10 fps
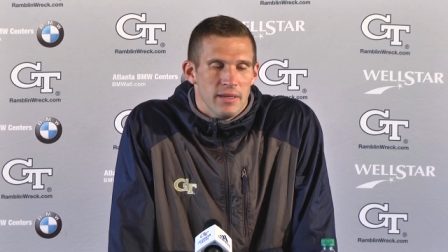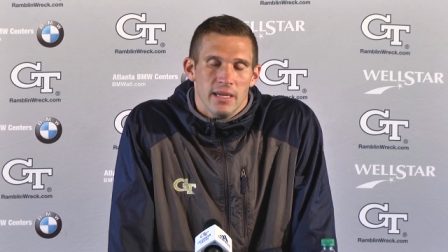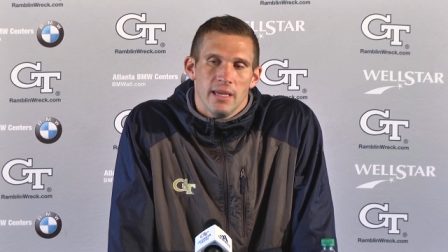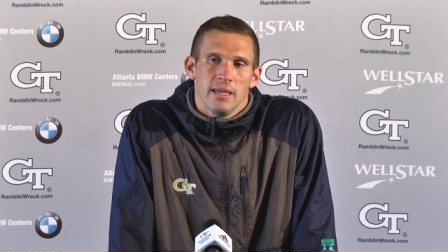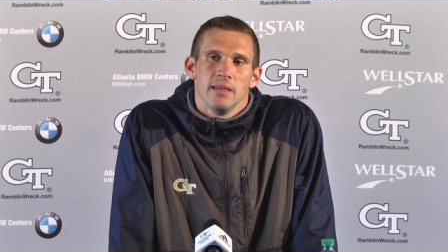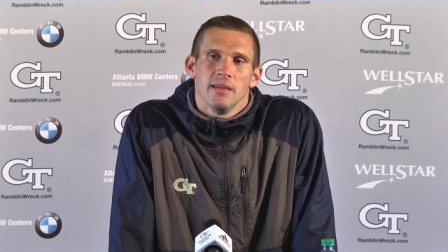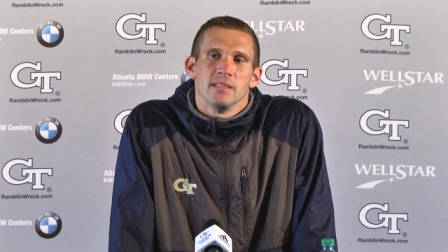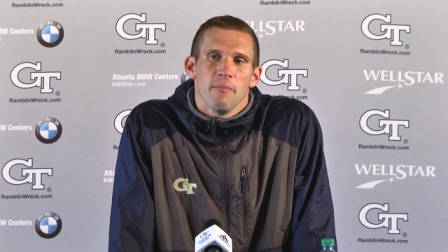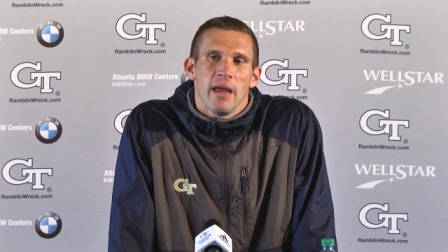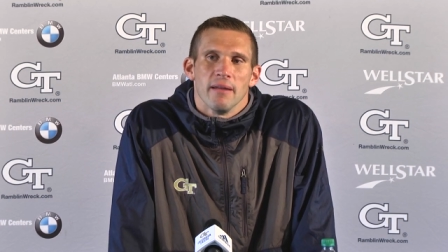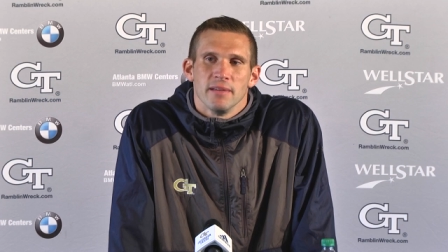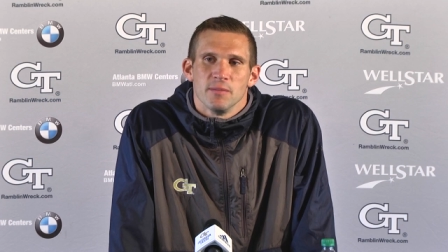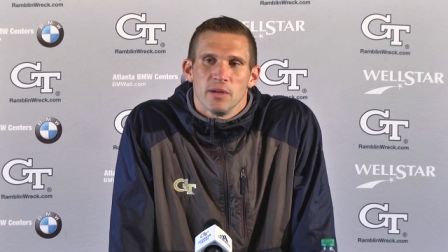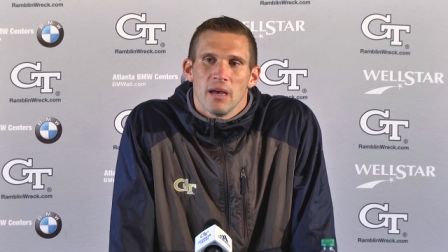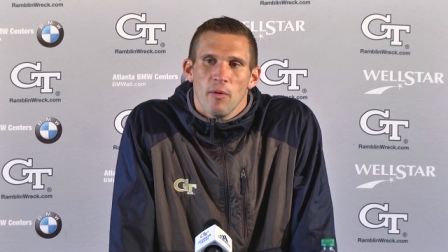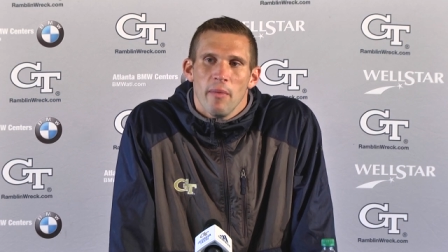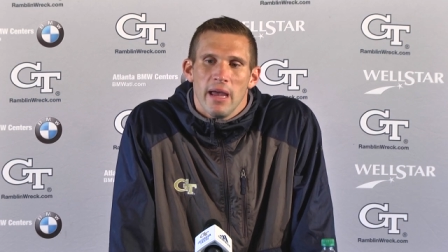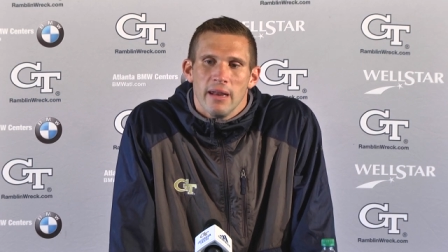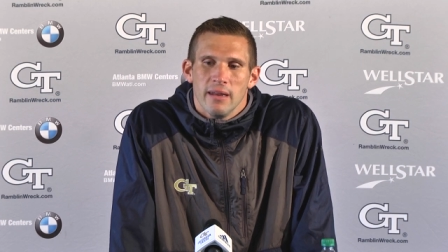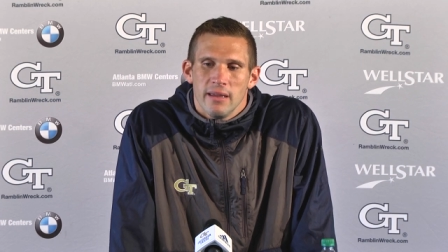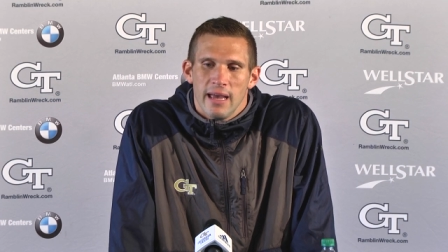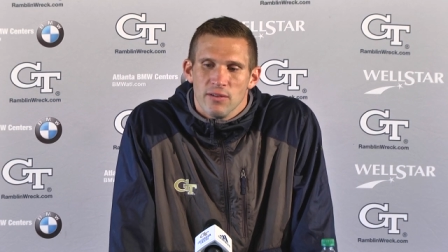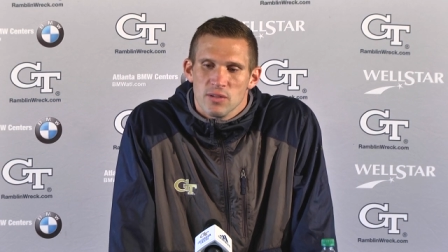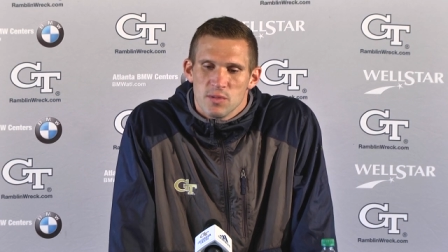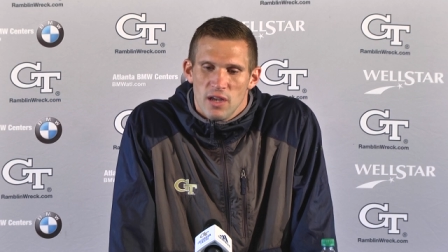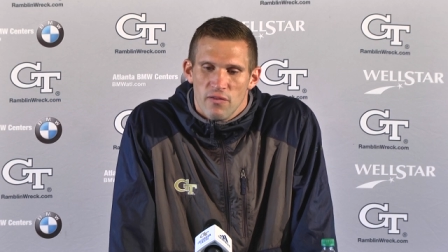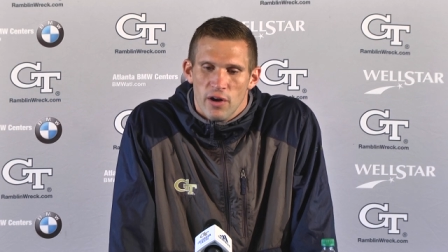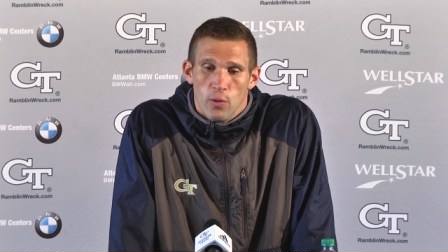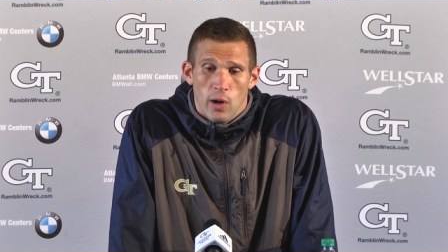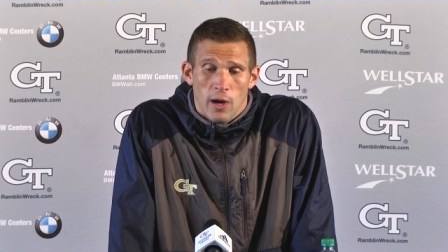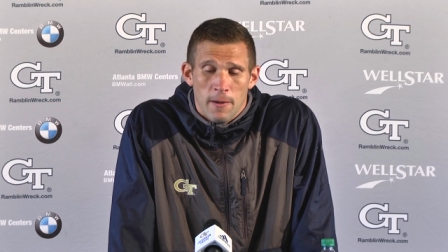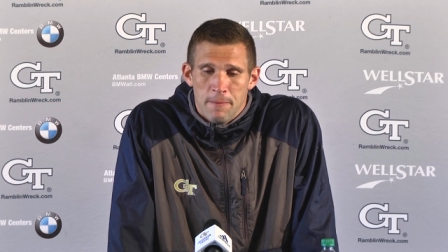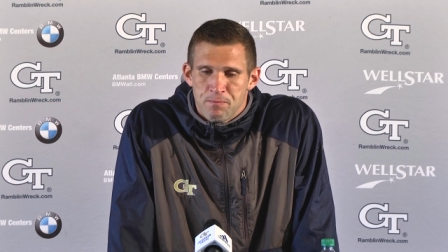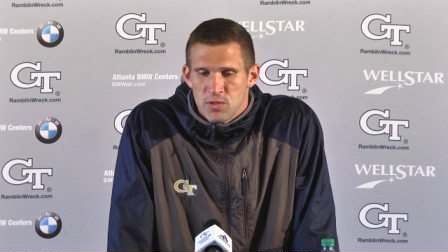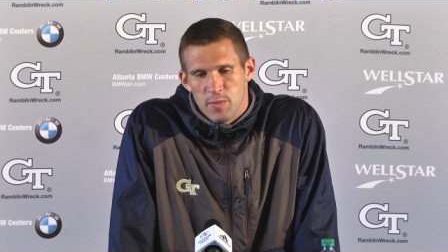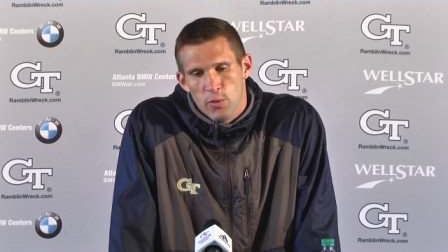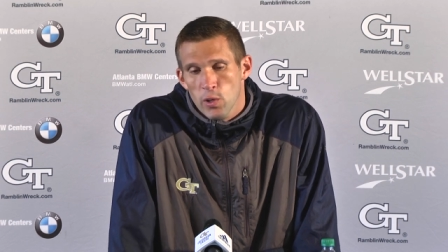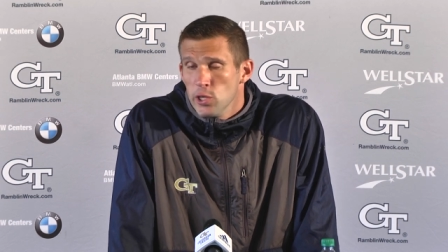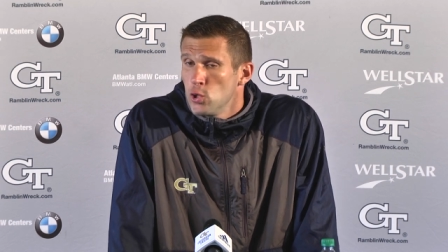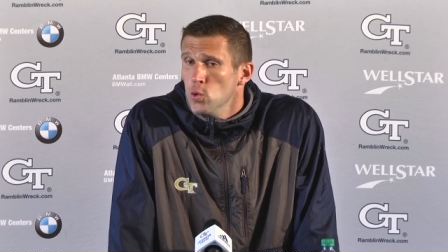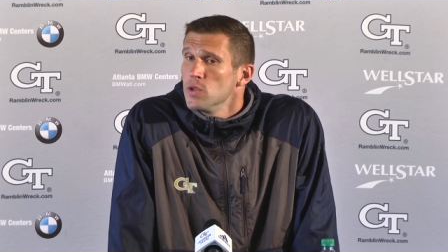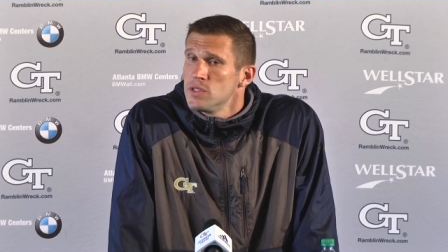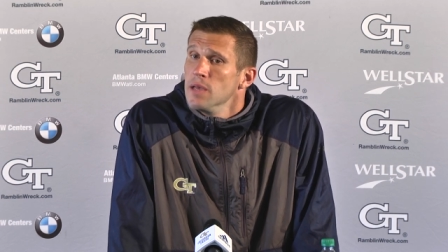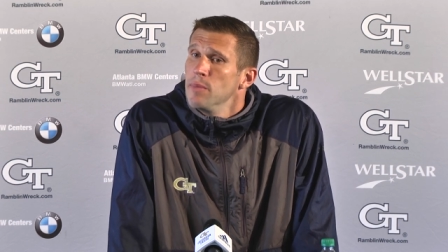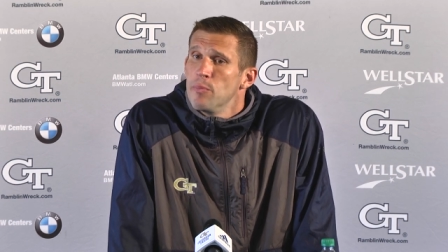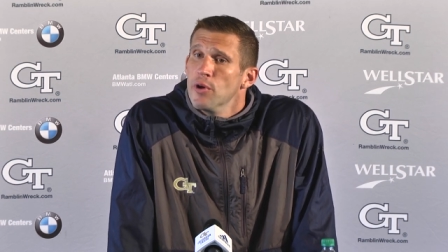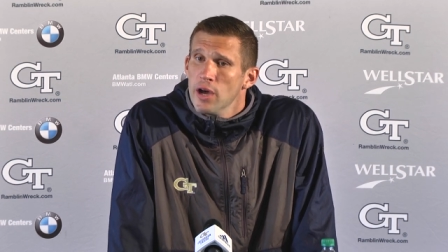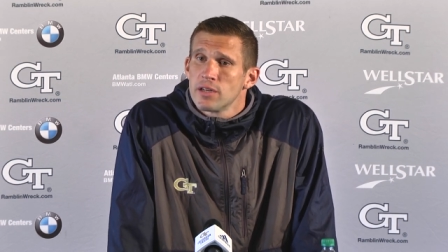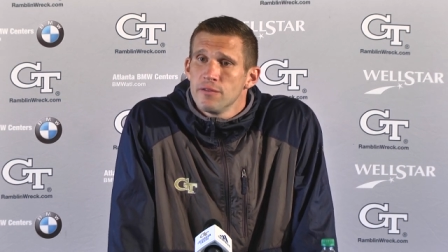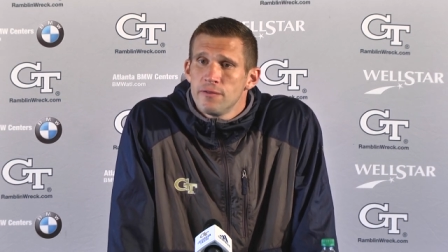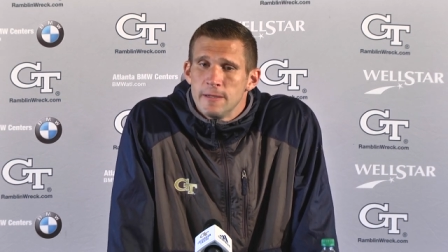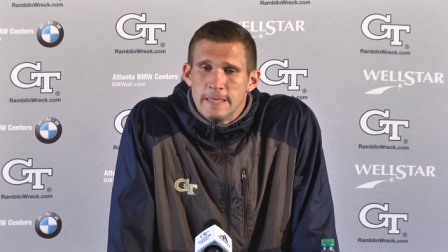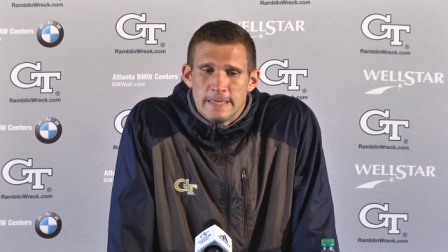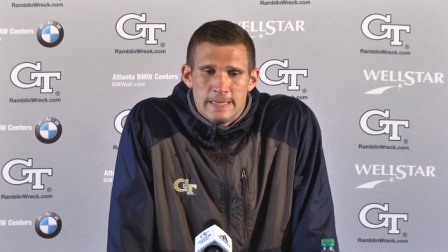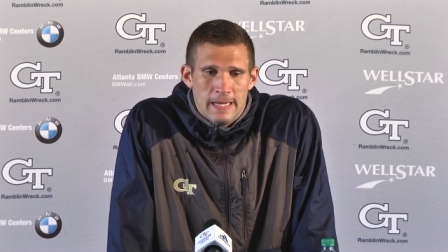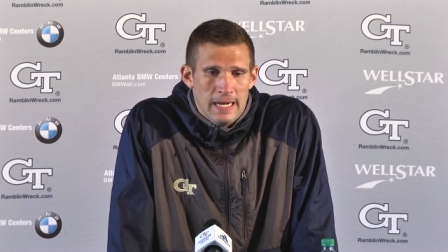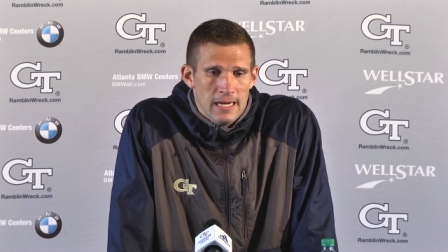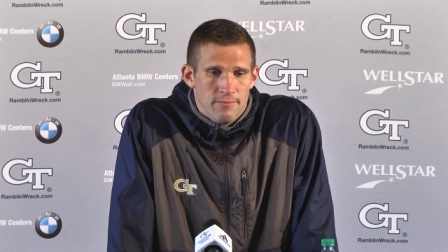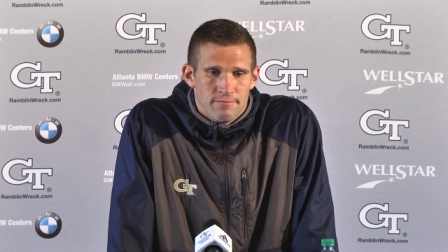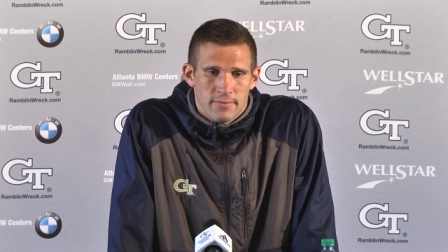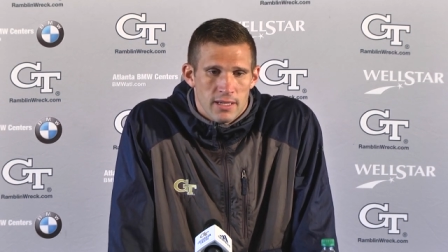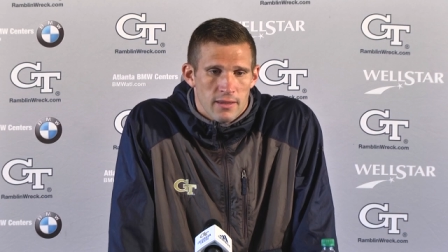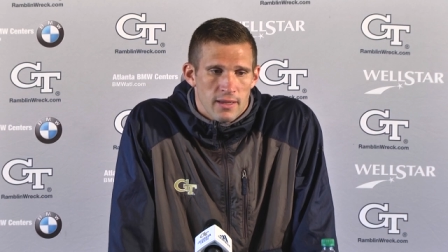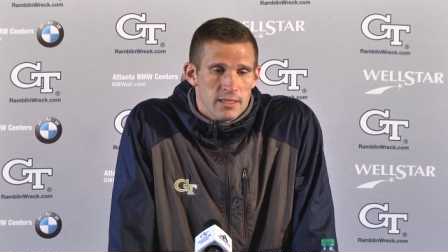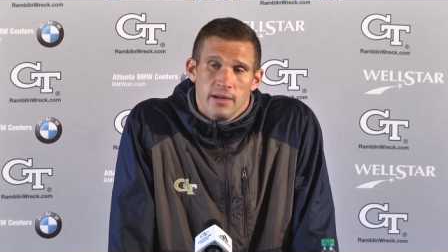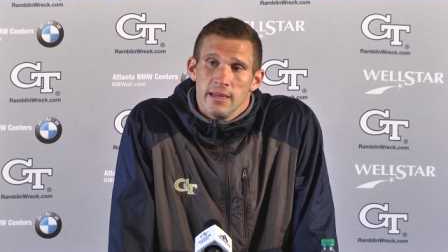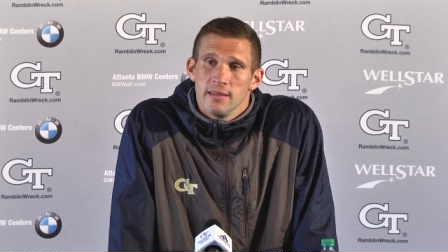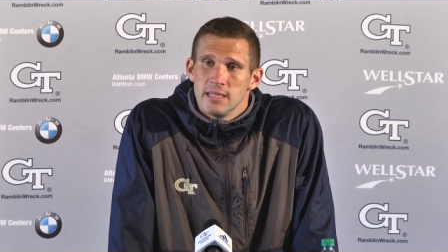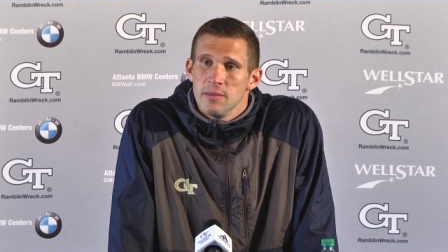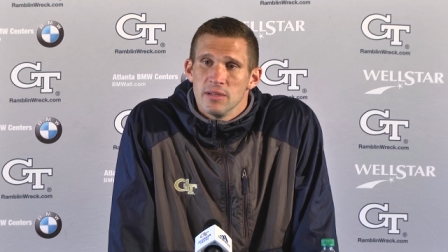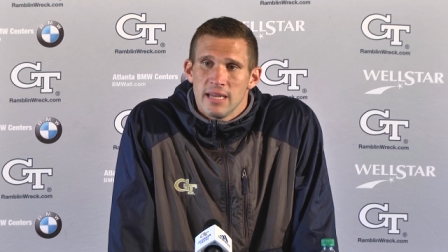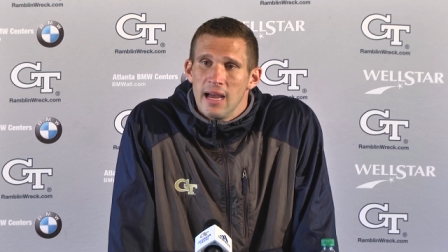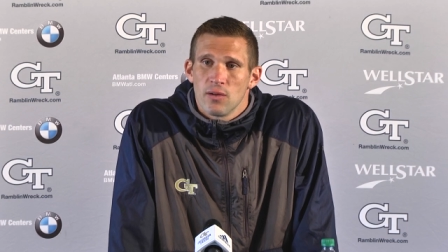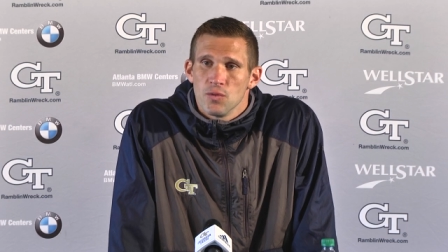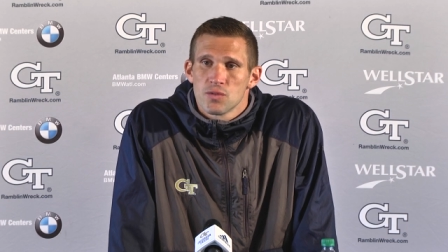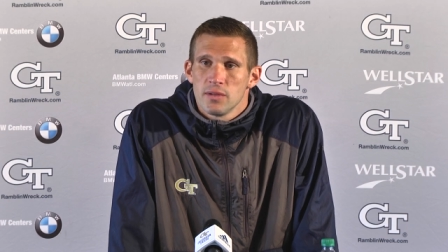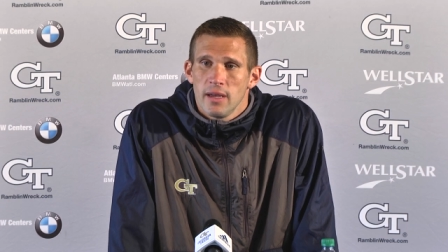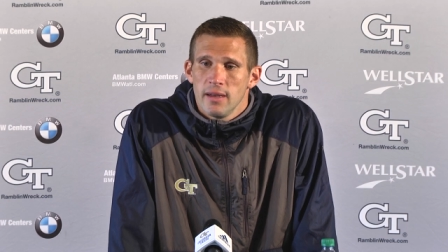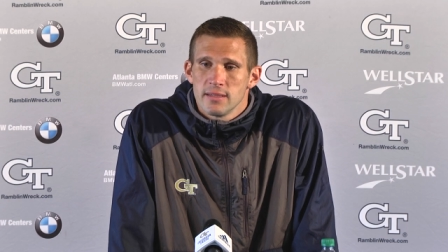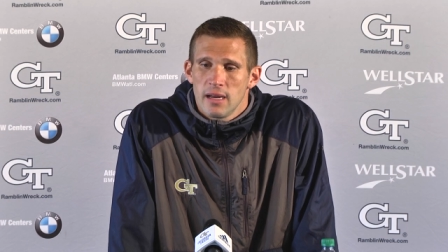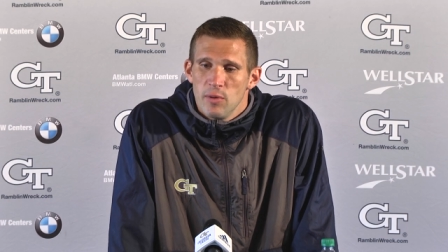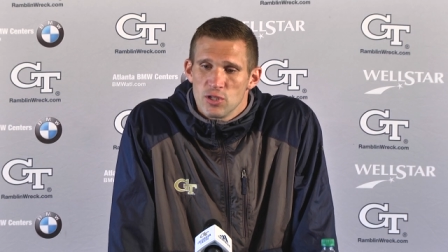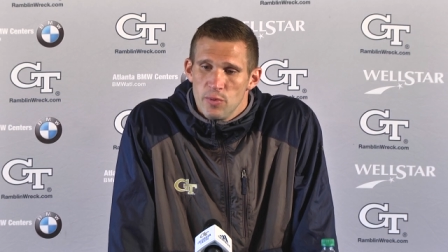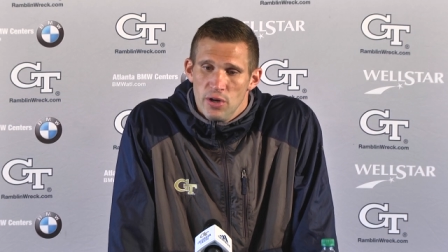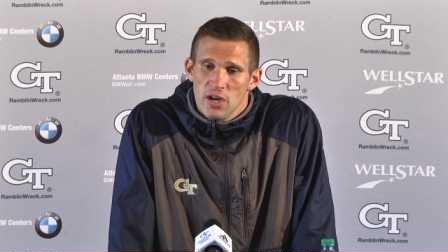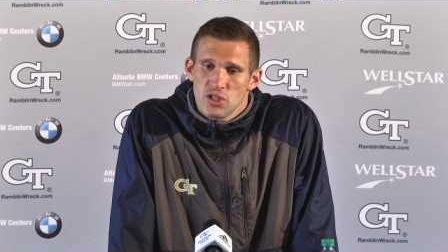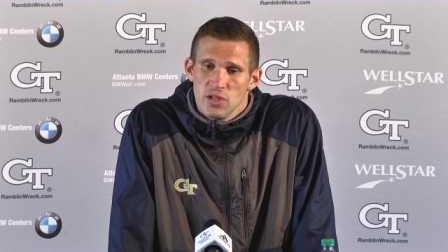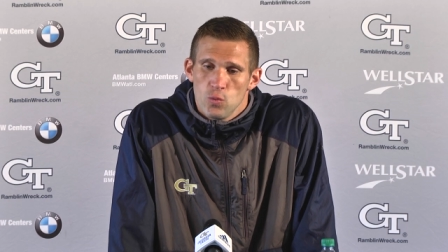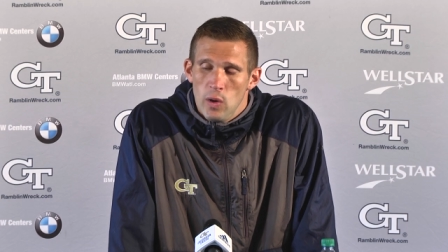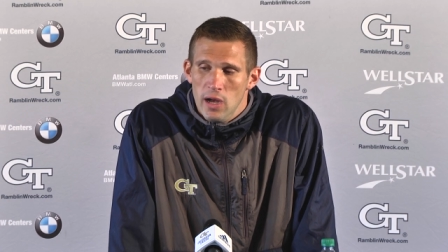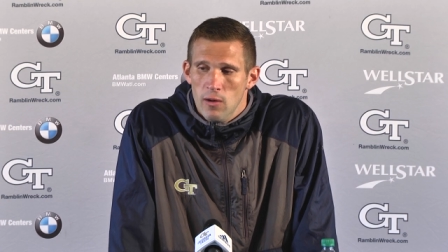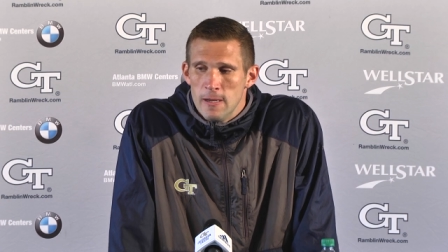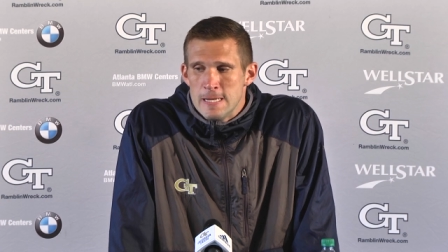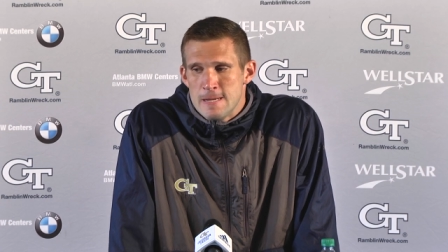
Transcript: He's a man. He's become a man, and he handles himself very well. It's been really cool to see him be productive. I think he's leading the team in tackles and has had a bunch of production as well.